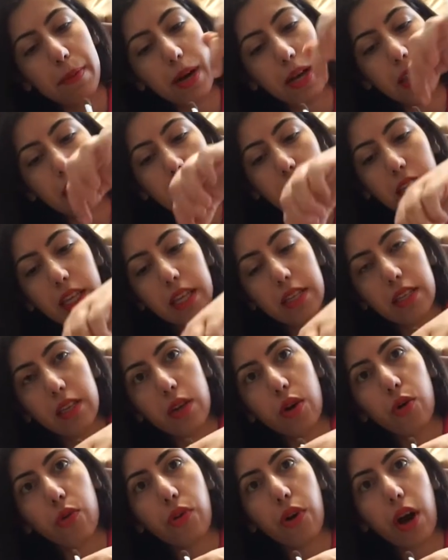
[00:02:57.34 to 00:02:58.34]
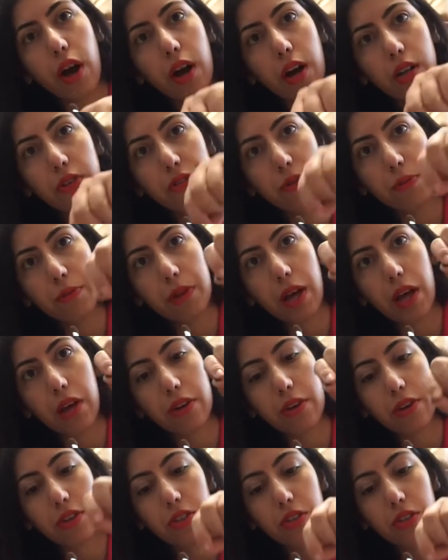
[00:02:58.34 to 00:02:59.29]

I bought these little rocks from Dollar